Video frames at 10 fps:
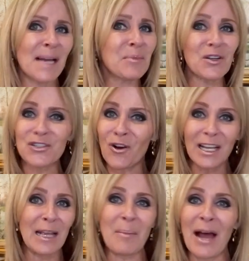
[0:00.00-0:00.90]
I'm not
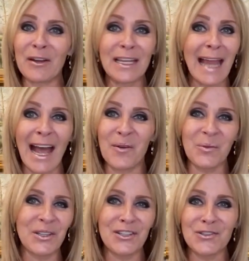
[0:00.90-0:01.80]
talking about an
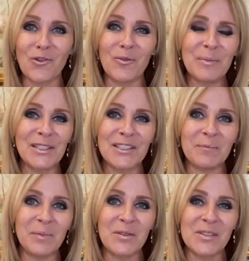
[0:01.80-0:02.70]
outward adornment
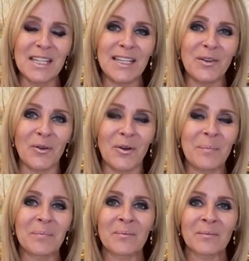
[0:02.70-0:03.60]
of beauty or
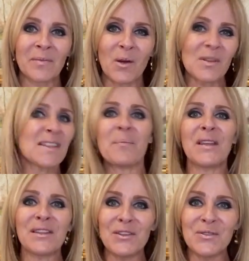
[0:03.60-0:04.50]

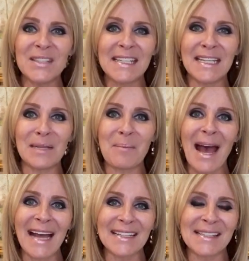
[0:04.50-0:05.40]
something that you see in a
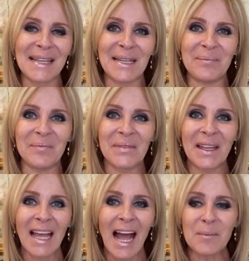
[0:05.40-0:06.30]
magazine.
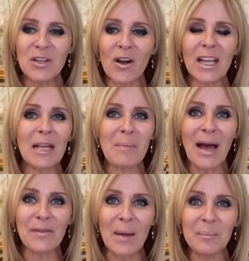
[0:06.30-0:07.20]
I'm talking
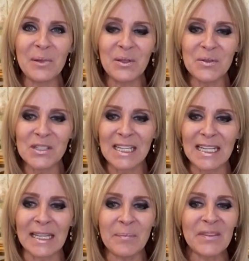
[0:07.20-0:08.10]
about that
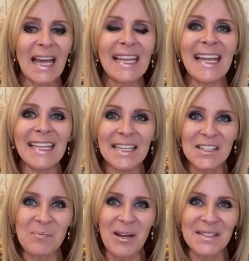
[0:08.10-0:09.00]
beauty, that
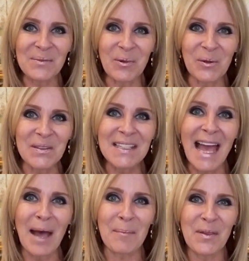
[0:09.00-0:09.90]
inexpressible
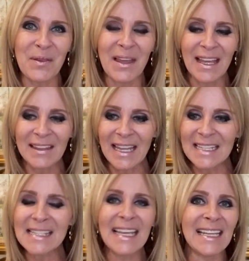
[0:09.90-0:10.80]
depth that
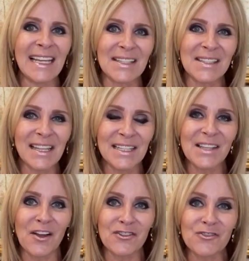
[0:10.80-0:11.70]
is in us, that is
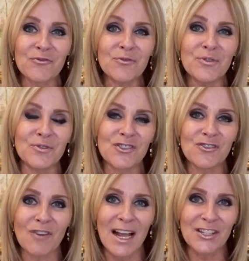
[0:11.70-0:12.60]
our true
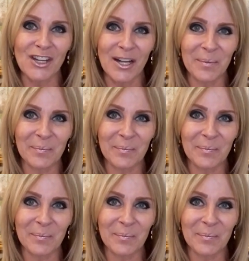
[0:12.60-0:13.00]
treasure.